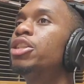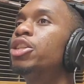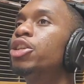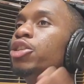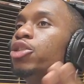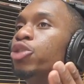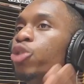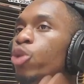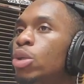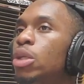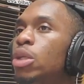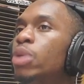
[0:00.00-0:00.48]
that you're
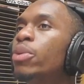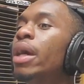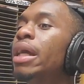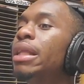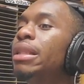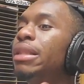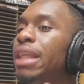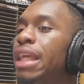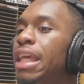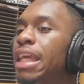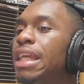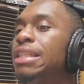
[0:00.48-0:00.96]
doing the
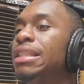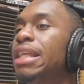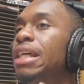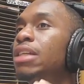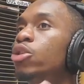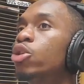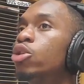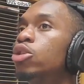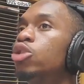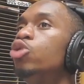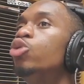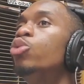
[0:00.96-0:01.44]
right things
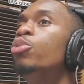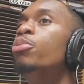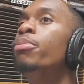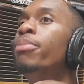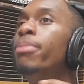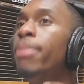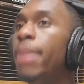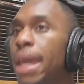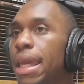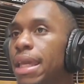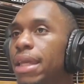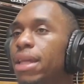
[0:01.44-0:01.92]
that's going to
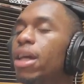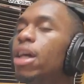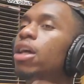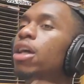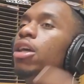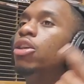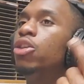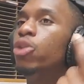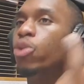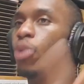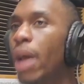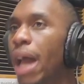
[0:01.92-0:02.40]
make
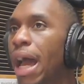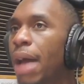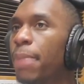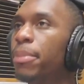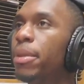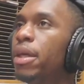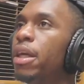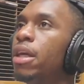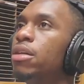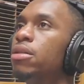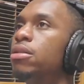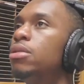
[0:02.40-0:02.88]
you
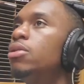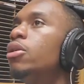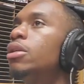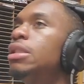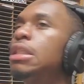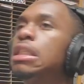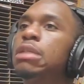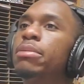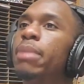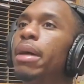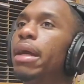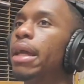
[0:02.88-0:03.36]
happy. Because you can
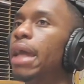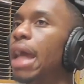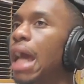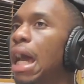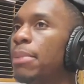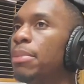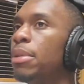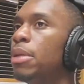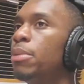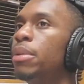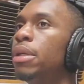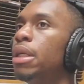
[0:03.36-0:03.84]
see somebody
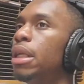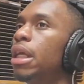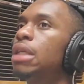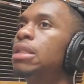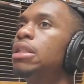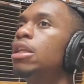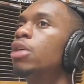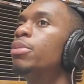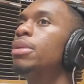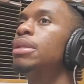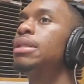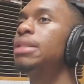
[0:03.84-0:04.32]
happy, but they can
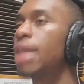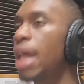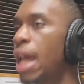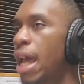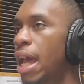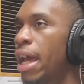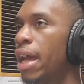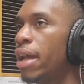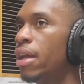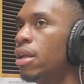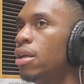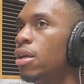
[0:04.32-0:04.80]
still be
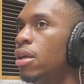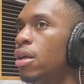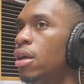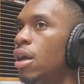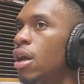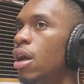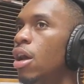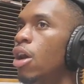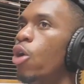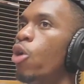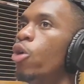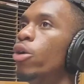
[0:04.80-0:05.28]
sad.
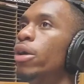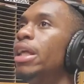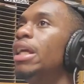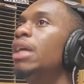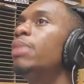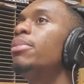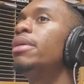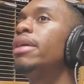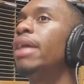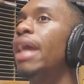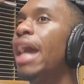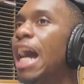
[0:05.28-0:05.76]
Or they
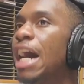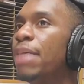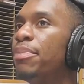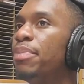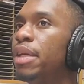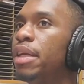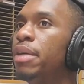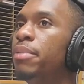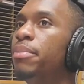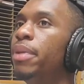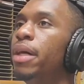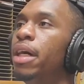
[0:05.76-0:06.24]
can be
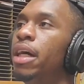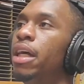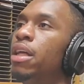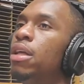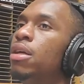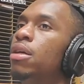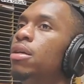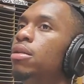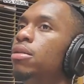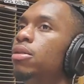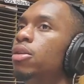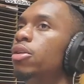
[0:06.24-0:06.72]
happy, but
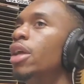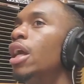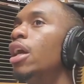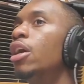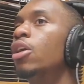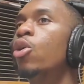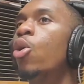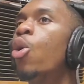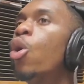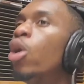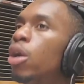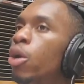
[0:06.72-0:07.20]
they're
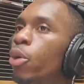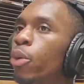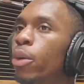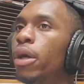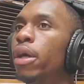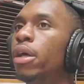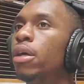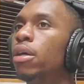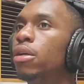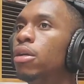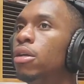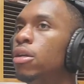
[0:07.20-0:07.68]
not going
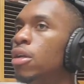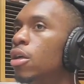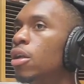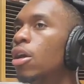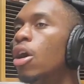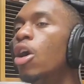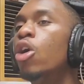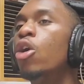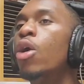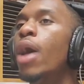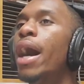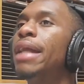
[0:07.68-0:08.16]
nowhere. You know,
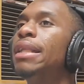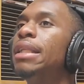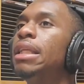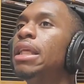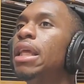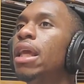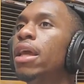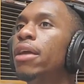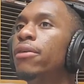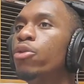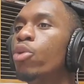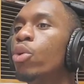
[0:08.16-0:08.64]
the whole
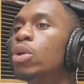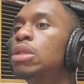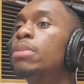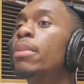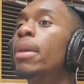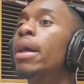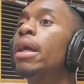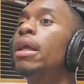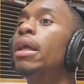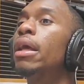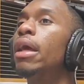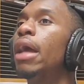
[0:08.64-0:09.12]
idea, if you want
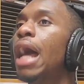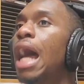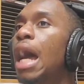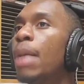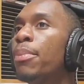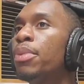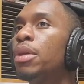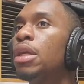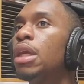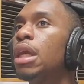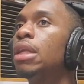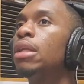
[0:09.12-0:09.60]
somebody
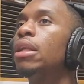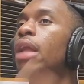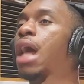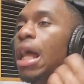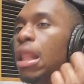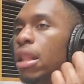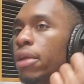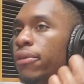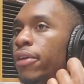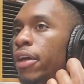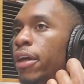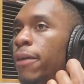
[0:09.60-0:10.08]
happy and
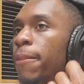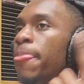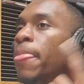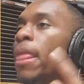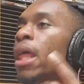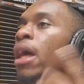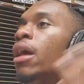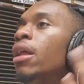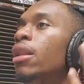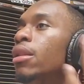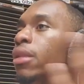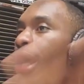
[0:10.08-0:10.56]
elevate,
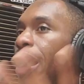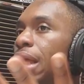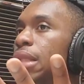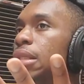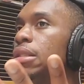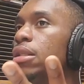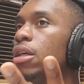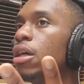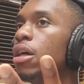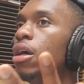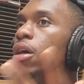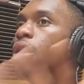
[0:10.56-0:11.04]

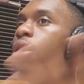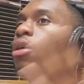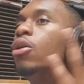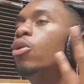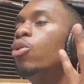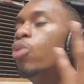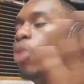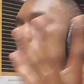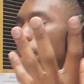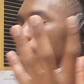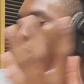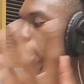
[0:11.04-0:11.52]
that's the
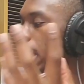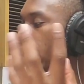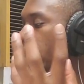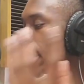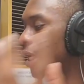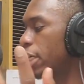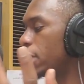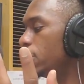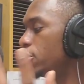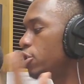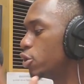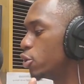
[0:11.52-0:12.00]
what we're trying to
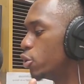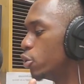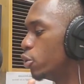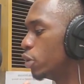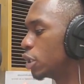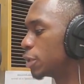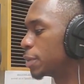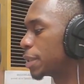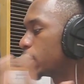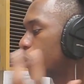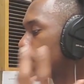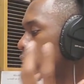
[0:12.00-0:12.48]
get into,
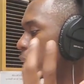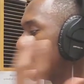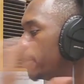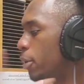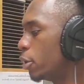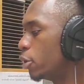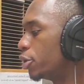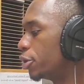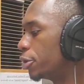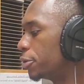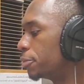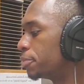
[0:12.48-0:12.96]
especially with the
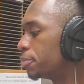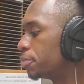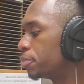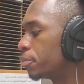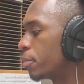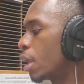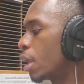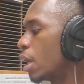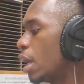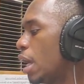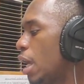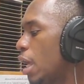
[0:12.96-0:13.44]
builder.
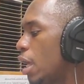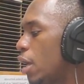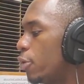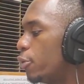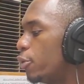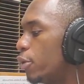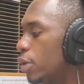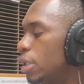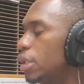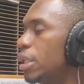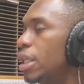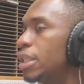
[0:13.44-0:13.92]

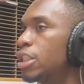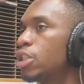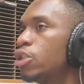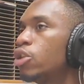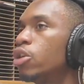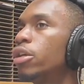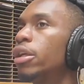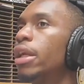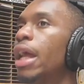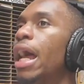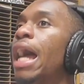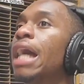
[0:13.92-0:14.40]
And really, they're just
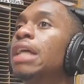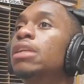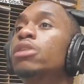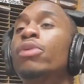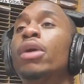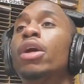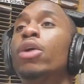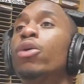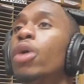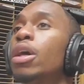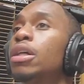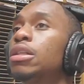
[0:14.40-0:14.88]
going to ask the
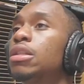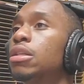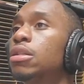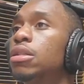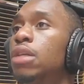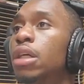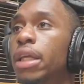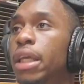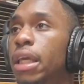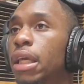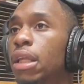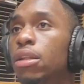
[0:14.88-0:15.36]
right
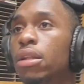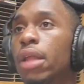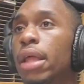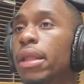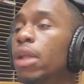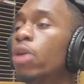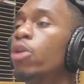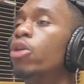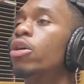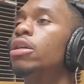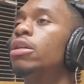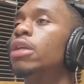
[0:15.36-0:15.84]
questions. Again,
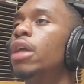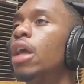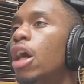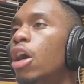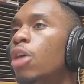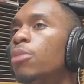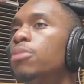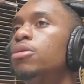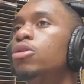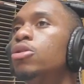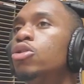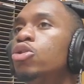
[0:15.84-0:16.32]
like they're going to
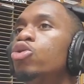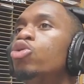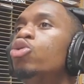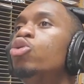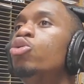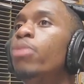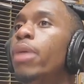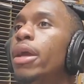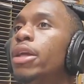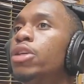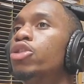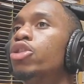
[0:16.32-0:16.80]
help
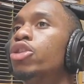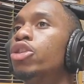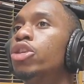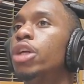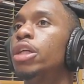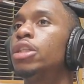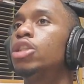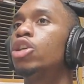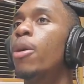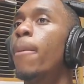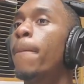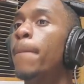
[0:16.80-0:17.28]
to make sure
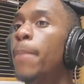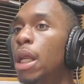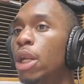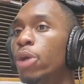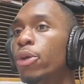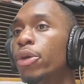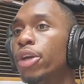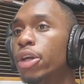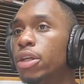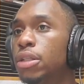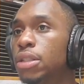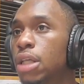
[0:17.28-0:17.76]
that you're
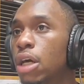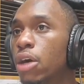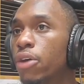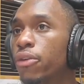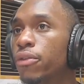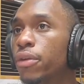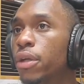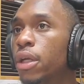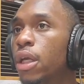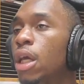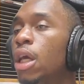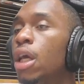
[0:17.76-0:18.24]
bettering yourself.
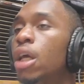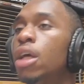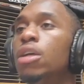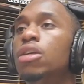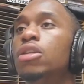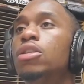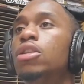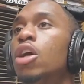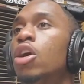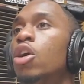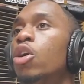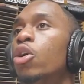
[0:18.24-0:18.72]

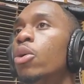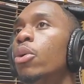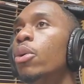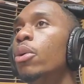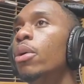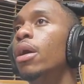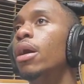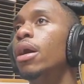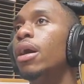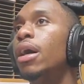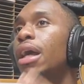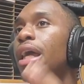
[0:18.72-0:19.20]

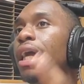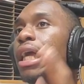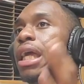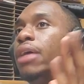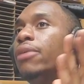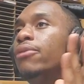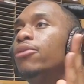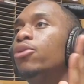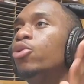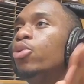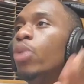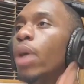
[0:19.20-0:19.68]
So
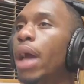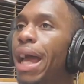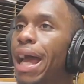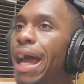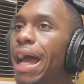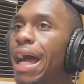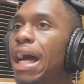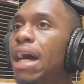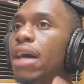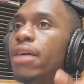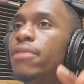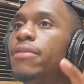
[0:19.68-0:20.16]
if you
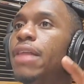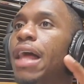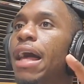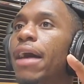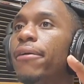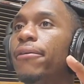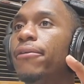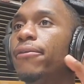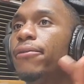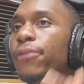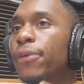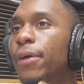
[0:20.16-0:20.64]
have
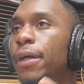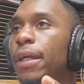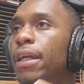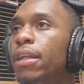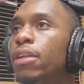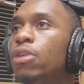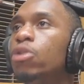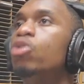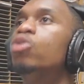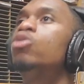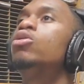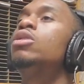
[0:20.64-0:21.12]
that
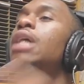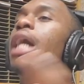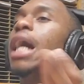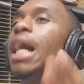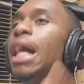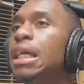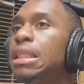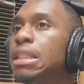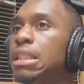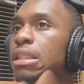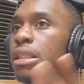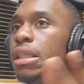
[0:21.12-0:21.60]
friend who's
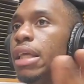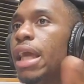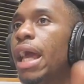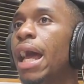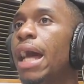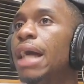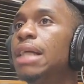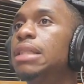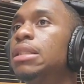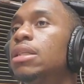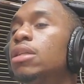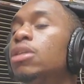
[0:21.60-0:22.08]
constantly
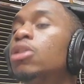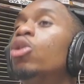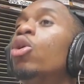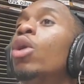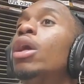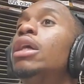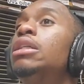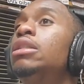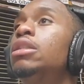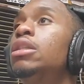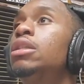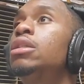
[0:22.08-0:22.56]
asking
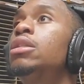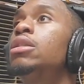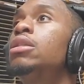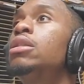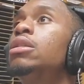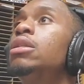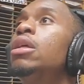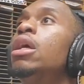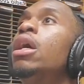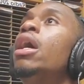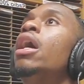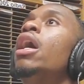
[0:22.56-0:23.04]

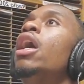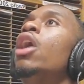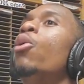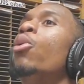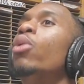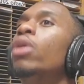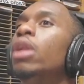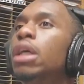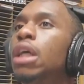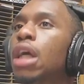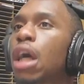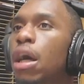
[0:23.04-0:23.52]
questions
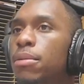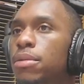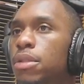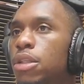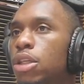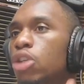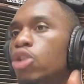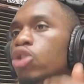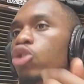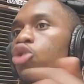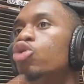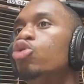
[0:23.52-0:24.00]
when it comes
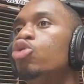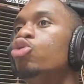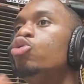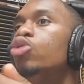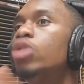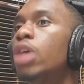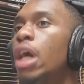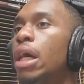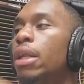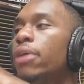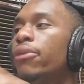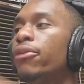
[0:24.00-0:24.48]
to you
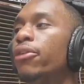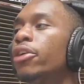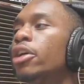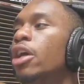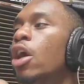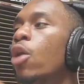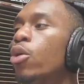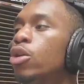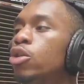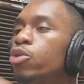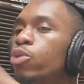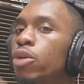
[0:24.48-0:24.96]
trying to figure
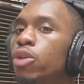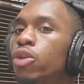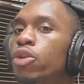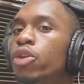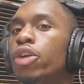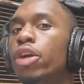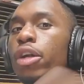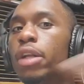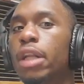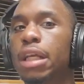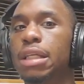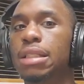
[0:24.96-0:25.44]
out what you want to do
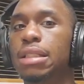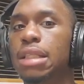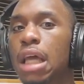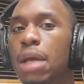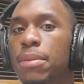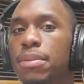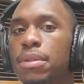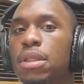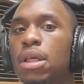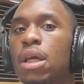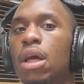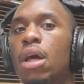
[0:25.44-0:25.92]
in your next
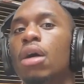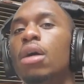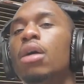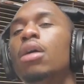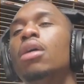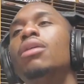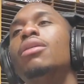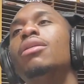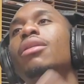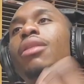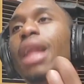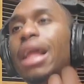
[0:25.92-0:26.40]
steps,
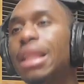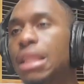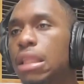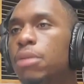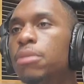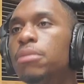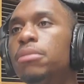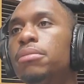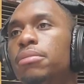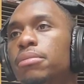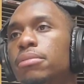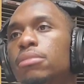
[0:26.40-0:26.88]
let
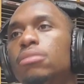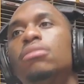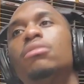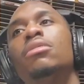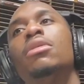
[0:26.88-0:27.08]
them